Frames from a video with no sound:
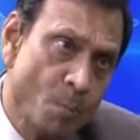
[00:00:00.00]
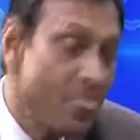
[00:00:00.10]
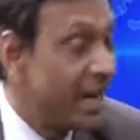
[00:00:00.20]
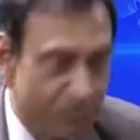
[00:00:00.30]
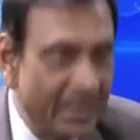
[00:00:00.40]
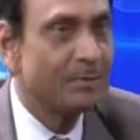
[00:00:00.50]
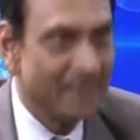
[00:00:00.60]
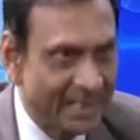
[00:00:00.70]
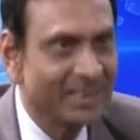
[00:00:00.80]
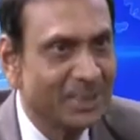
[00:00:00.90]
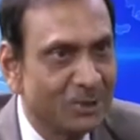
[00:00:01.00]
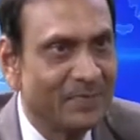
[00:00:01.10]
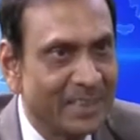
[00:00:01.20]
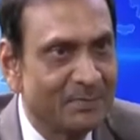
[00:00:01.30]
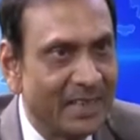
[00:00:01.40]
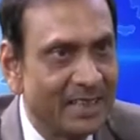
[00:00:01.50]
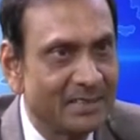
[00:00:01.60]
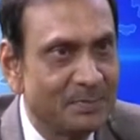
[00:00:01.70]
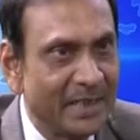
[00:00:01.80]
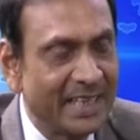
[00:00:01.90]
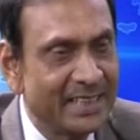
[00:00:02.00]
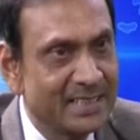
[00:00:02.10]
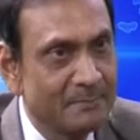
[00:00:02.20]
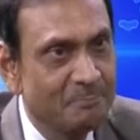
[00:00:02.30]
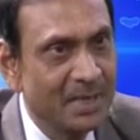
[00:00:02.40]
that we had practiced innovative finance mechanism,